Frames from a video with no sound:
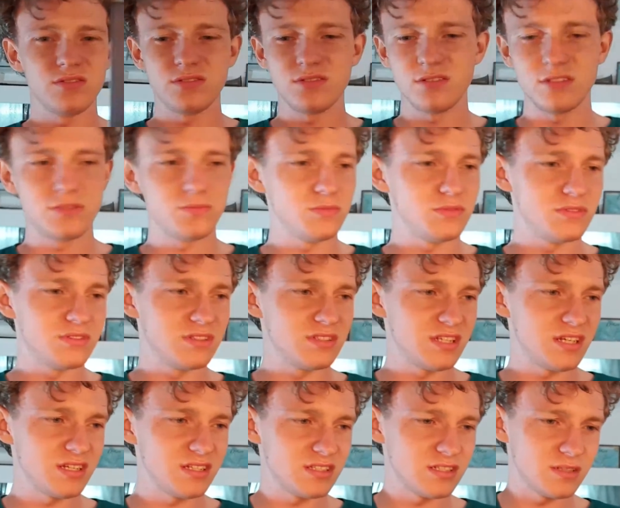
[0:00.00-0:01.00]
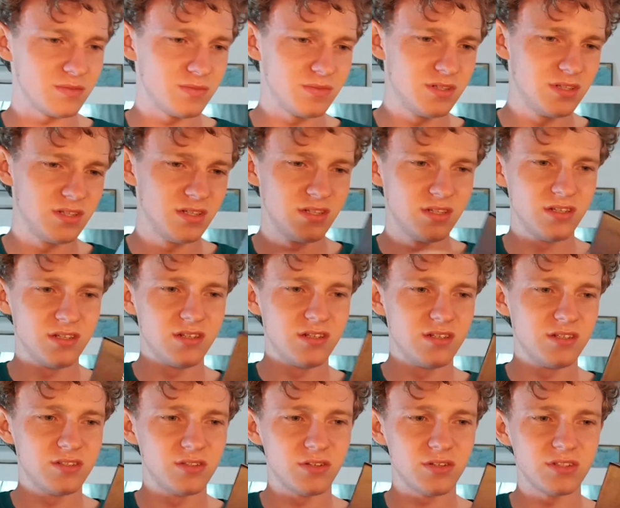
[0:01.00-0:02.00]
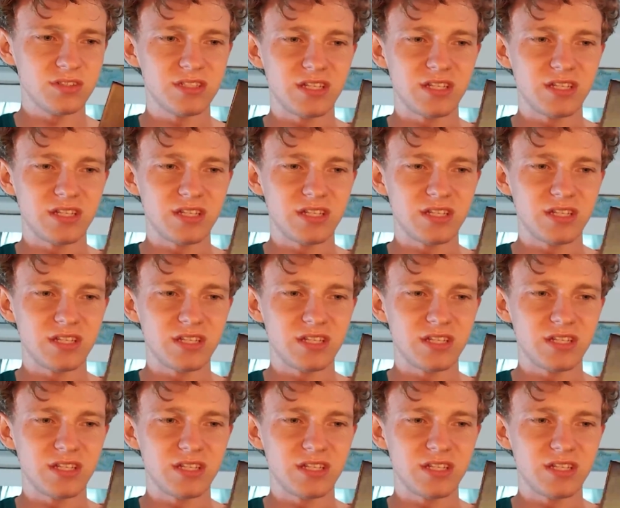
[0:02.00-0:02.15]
so smooth the second time. It's got this